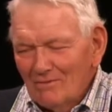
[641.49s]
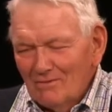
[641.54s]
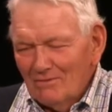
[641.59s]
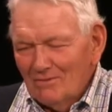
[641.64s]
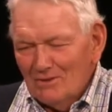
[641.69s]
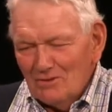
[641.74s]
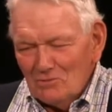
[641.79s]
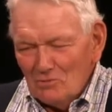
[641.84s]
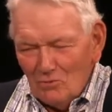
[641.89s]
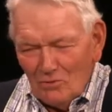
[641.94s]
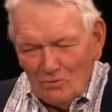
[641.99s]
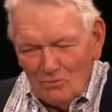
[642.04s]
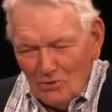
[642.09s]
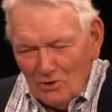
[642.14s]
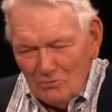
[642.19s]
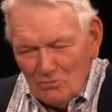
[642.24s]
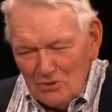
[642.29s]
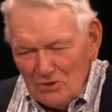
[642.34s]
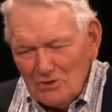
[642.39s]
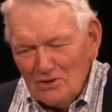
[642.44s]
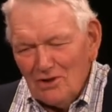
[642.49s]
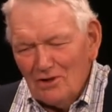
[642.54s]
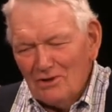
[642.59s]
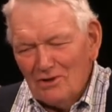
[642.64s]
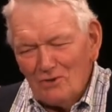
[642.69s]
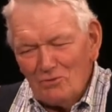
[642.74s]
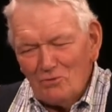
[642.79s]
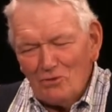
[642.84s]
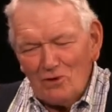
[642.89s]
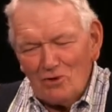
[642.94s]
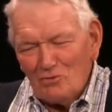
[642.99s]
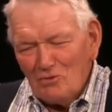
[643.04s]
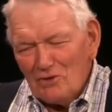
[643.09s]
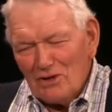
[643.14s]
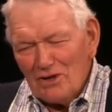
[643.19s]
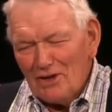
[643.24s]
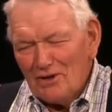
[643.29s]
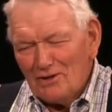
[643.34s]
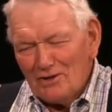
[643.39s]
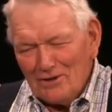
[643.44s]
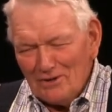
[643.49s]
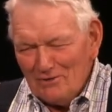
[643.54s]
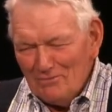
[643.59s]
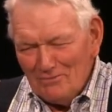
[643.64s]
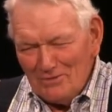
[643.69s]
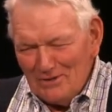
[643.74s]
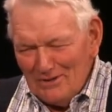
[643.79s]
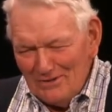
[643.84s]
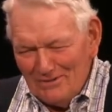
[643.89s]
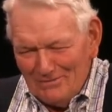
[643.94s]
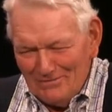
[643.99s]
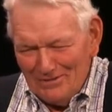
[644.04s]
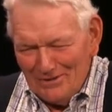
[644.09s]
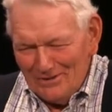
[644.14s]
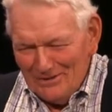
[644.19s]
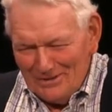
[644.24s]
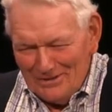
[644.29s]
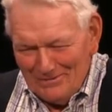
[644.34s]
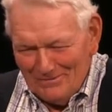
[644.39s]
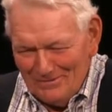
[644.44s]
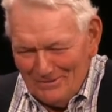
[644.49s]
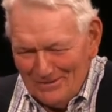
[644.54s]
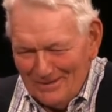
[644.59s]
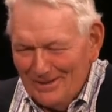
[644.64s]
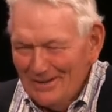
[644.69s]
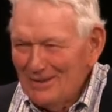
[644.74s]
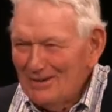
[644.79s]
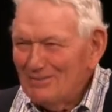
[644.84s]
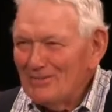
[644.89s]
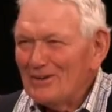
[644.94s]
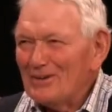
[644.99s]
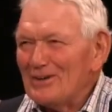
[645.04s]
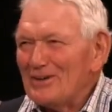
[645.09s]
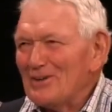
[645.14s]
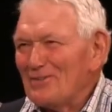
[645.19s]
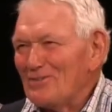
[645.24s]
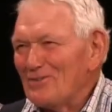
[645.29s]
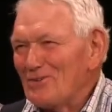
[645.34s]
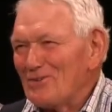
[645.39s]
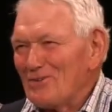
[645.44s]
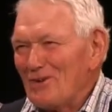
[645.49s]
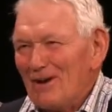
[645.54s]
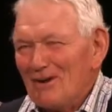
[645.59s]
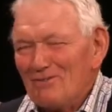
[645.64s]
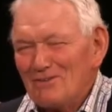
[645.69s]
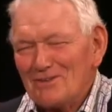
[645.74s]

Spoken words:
it's where we start and where we end can be very different travels.